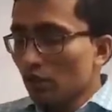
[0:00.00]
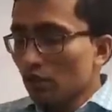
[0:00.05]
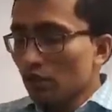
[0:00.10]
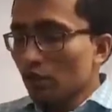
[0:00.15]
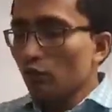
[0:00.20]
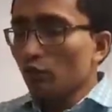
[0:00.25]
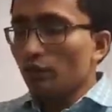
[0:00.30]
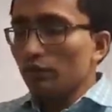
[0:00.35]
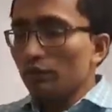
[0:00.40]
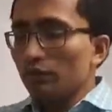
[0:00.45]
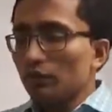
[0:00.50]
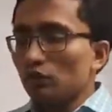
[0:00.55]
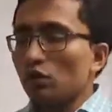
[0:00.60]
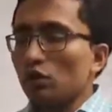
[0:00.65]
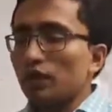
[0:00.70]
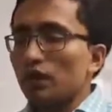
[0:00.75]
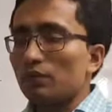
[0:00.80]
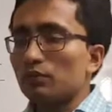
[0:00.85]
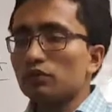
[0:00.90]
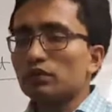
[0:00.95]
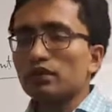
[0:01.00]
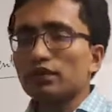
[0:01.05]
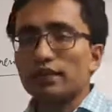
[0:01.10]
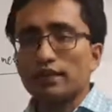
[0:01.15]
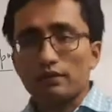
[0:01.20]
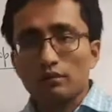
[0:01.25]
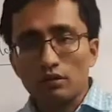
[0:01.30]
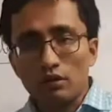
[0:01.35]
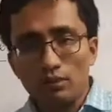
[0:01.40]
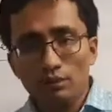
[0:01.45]
Now when we talk about the
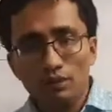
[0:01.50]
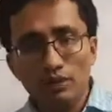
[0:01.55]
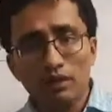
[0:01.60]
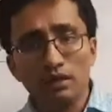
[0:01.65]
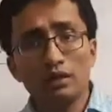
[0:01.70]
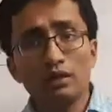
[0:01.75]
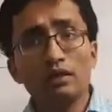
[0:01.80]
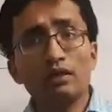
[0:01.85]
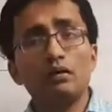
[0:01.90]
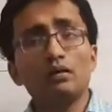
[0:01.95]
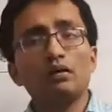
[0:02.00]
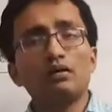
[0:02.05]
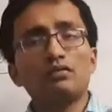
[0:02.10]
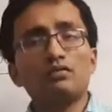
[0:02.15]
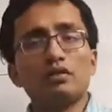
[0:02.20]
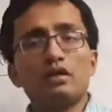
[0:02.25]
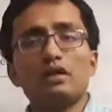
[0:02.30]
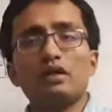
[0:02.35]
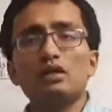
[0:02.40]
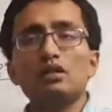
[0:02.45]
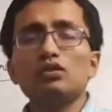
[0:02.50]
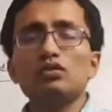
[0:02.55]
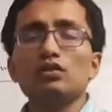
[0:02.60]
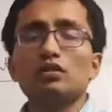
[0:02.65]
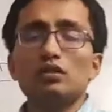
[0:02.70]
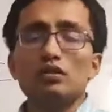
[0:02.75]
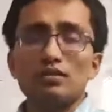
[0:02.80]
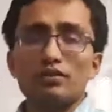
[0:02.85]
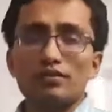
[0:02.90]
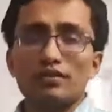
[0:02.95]
development in a
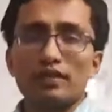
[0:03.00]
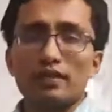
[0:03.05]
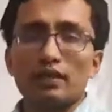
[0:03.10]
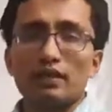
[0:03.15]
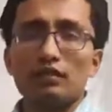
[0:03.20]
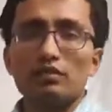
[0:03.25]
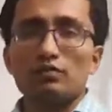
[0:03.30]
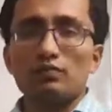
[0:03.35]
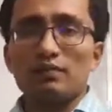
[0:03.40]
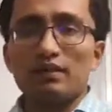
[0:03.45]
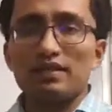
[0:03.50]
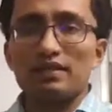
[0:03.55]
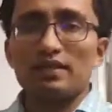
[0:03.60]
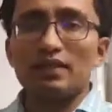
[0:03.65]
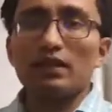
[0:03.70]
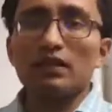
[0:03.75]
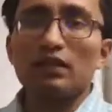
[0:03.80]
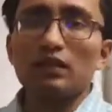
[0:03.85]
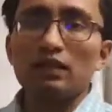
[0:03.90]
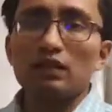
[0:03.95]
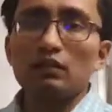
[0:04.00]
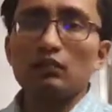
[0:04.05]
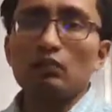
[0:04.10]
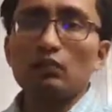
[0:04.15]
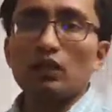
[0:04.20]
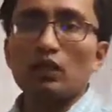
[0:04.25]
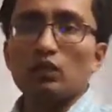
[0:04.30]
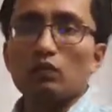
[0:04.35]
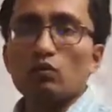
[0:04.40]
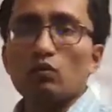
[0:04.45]
traditional sense, basically
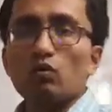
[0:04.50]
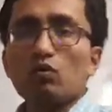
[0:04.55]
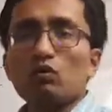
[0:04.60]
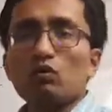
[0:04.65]
we